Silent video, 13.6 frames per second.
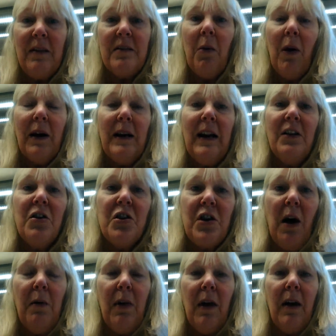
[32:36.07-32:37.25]
So I need to
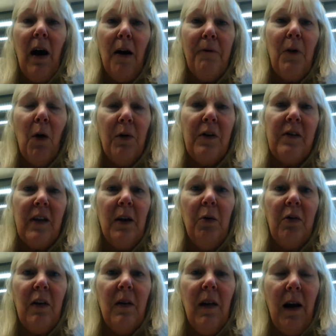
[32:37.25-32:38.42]
show that I've got the
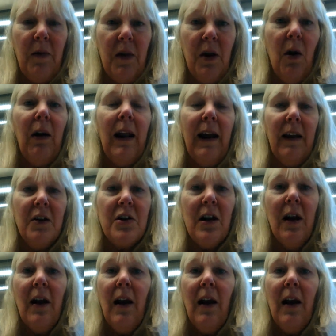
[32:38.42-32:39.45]
skills and the knowledge